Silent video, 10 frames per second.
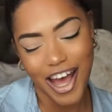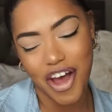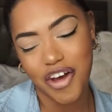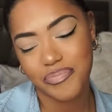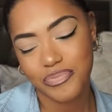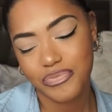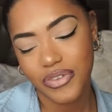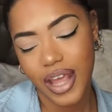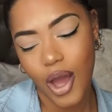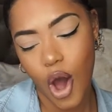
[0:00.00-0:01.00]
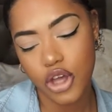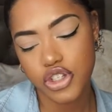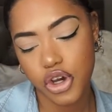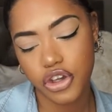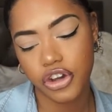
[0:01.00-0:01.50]
um,
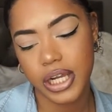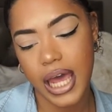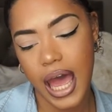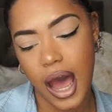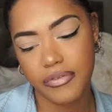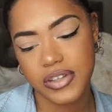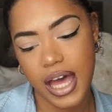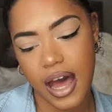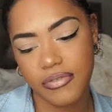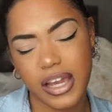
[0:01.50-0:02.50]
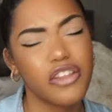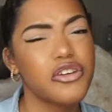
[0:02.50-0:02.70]
also, you're gonna have to have like